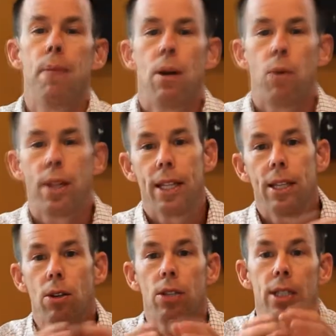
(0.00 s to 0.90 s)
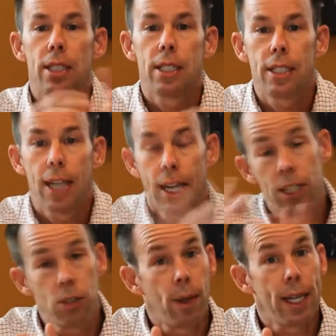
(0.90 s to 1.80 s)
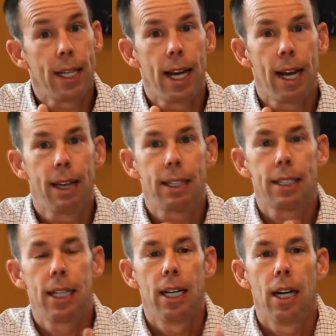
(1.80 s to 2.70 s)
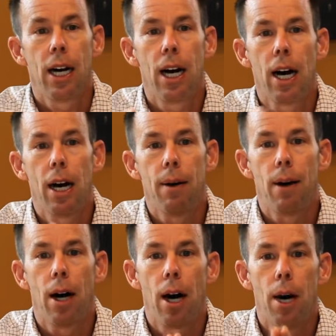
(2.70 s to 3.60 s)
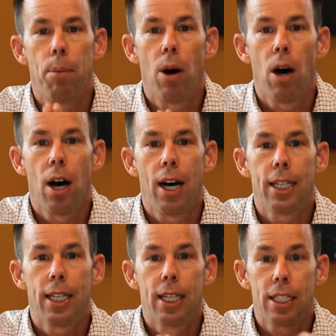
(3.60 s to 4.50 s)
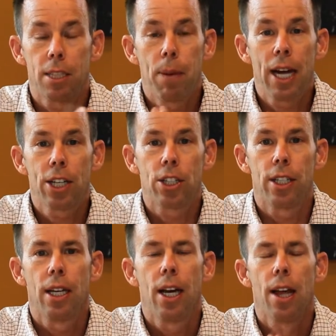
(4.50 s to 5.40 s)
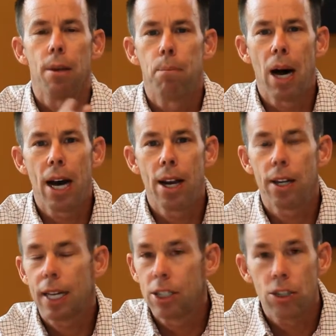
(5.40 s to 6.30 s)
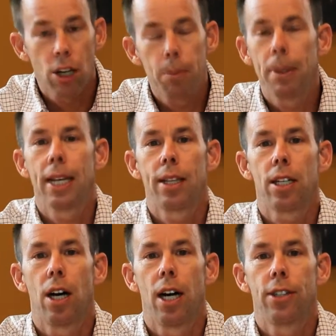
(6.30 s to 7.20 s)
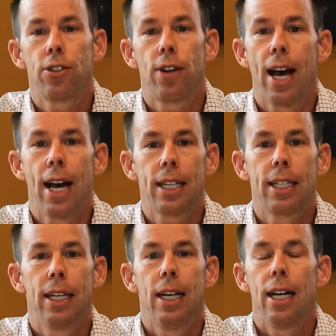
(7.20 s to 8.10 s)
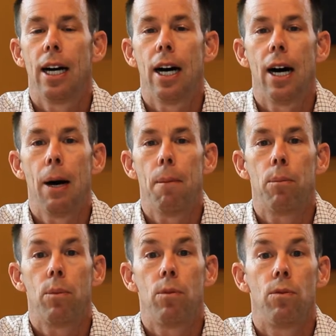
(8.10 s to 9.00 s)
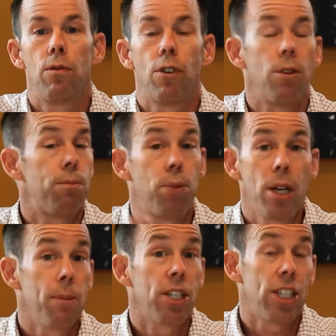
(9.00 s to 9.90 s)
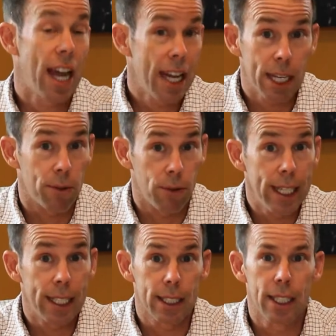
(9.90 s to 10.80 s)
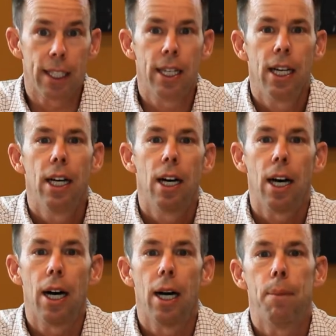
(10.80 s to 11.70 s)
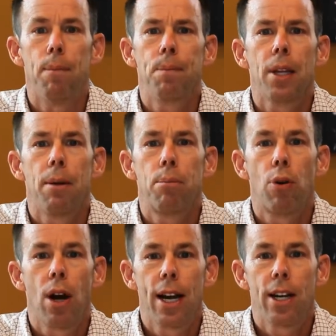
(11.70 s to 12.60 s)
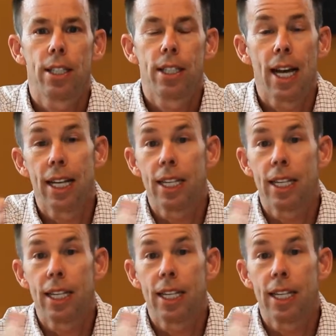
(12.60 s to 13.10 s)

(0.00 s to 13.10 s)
Within those 10 to 20 days, upon inspection, the buyer can terminate the contract for pretty much any reason prior to that